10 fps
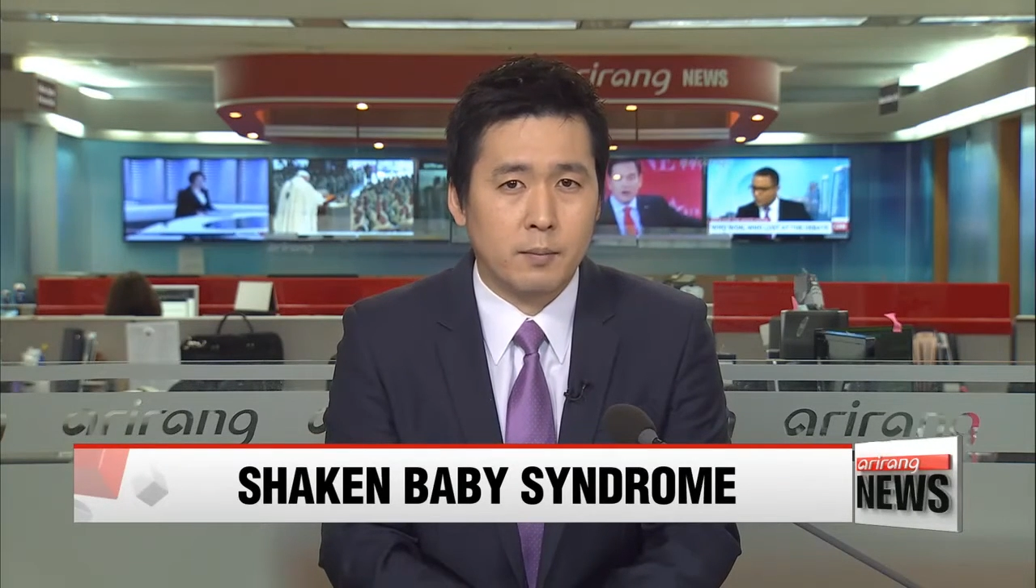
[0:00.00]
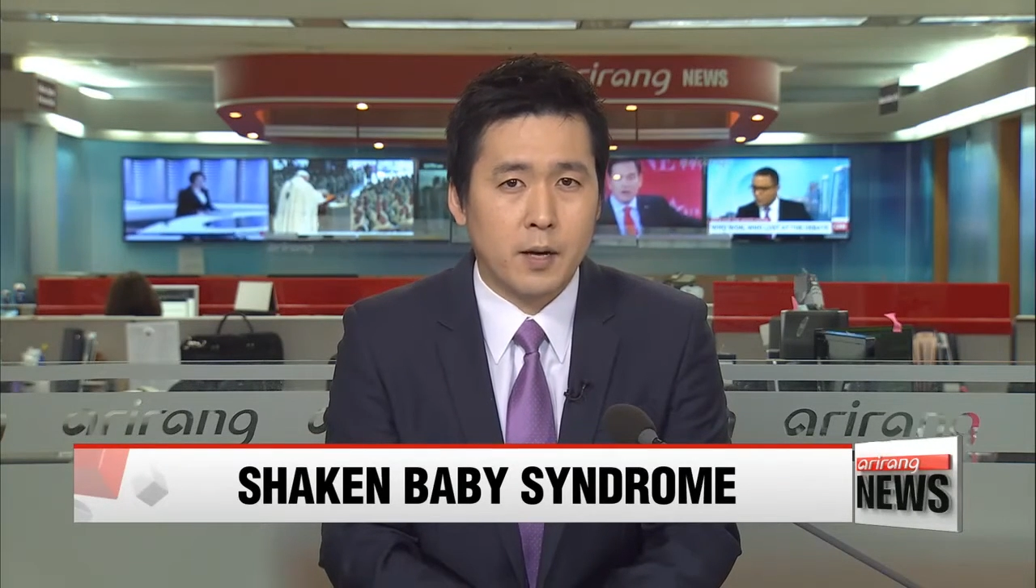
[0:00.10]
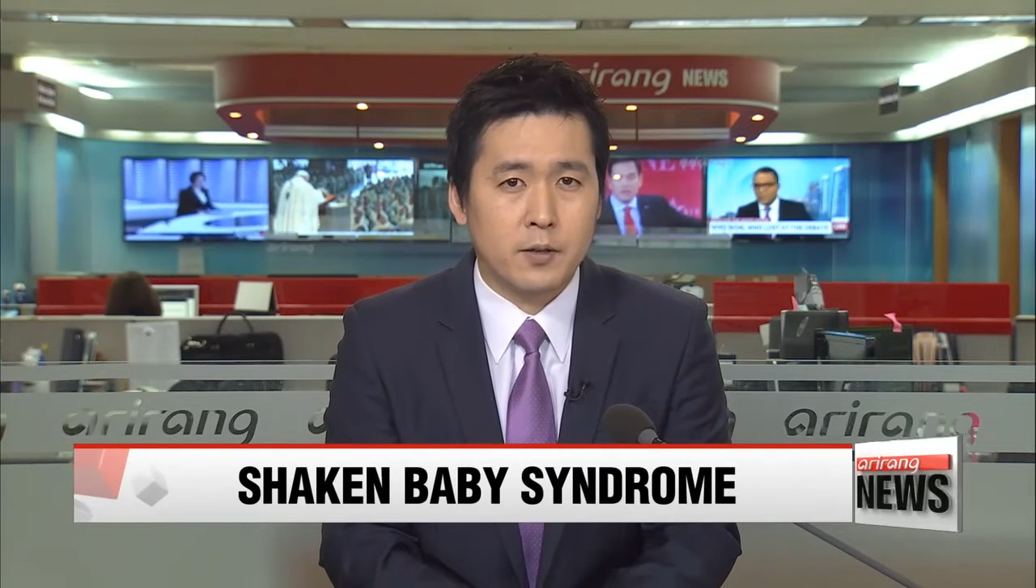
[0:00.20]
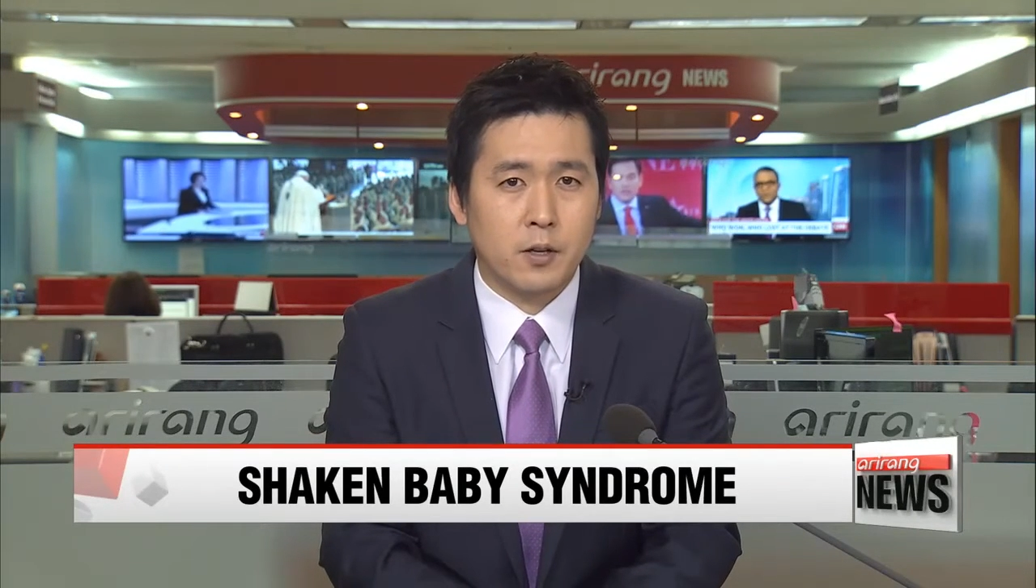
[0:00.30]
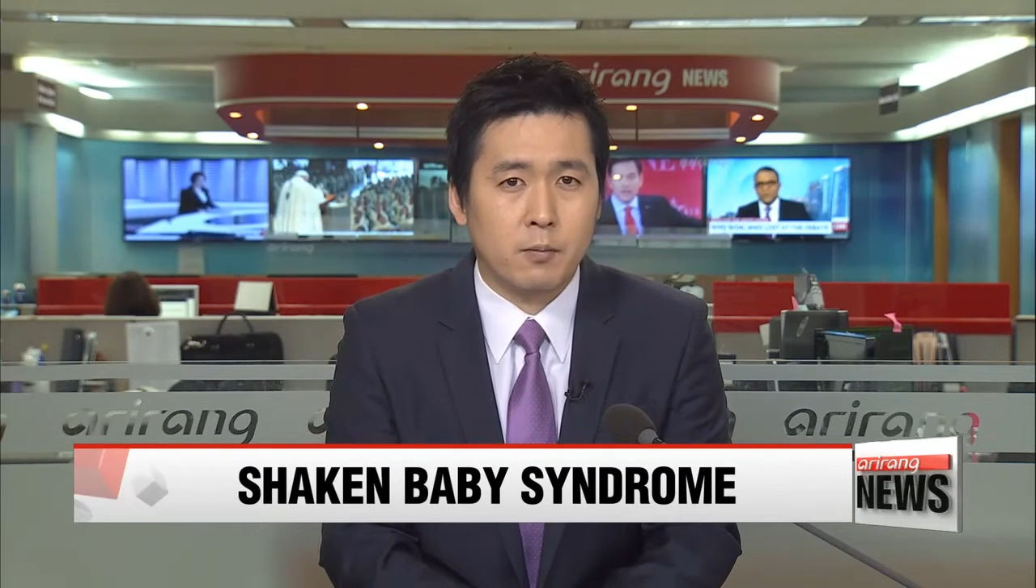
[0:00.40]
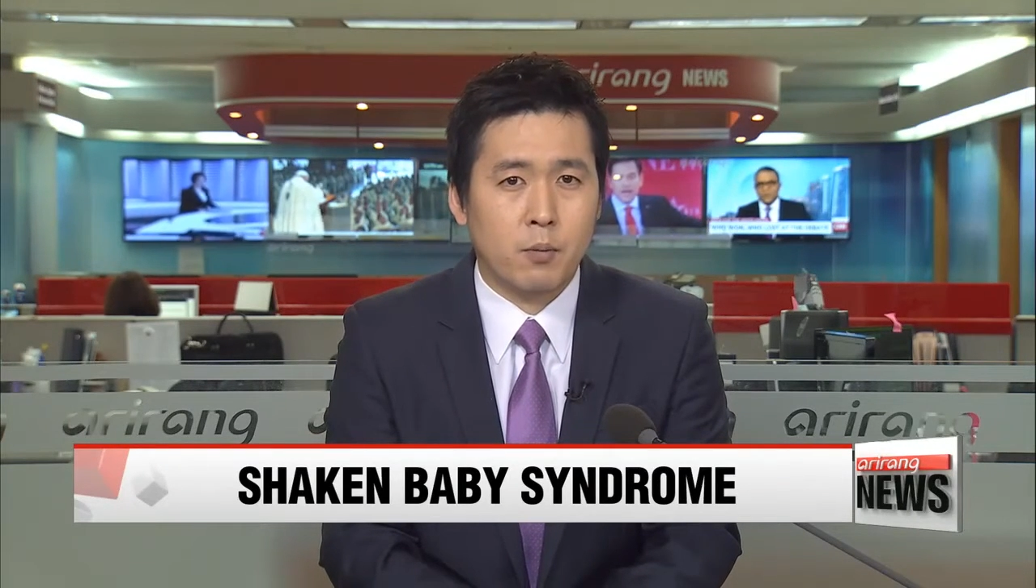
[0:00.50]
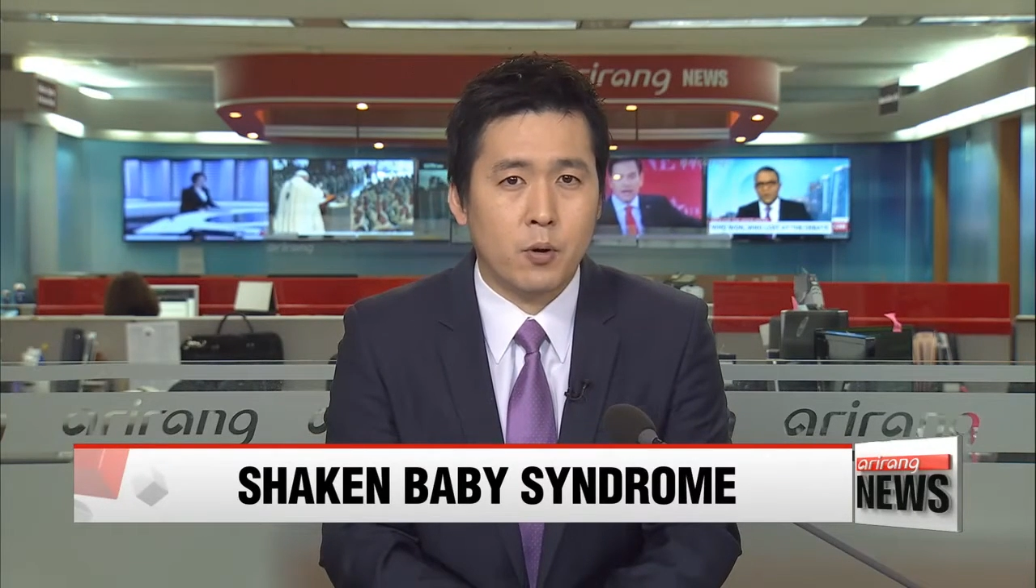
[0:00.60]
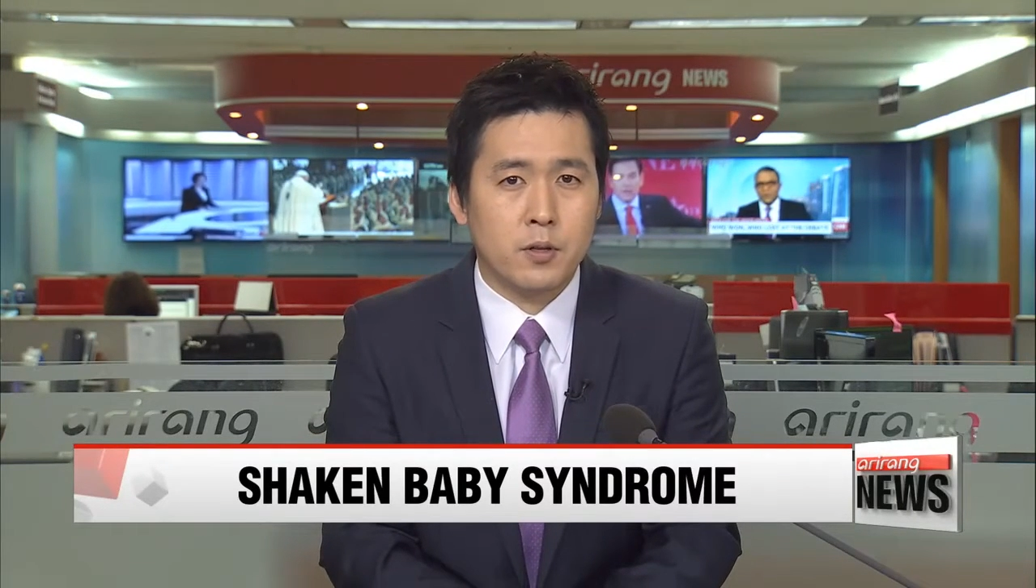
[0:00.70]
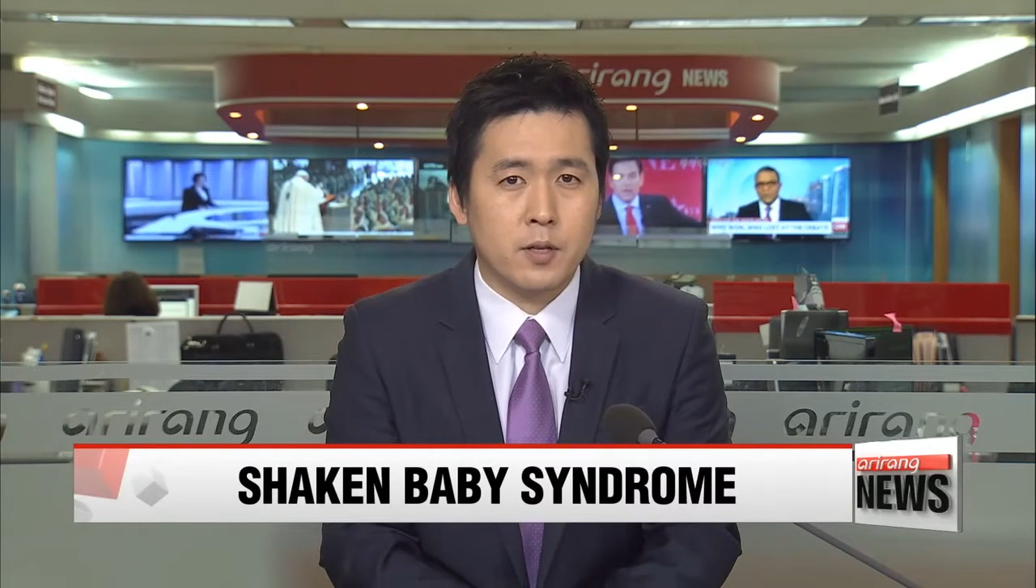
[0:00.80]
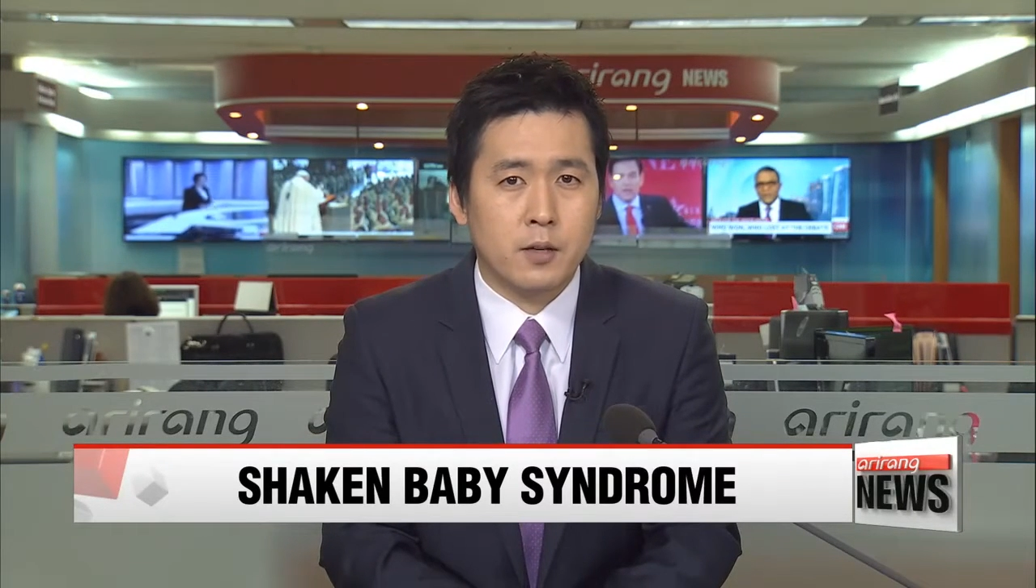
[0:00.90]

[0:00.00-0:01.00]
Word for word: Park Se-young points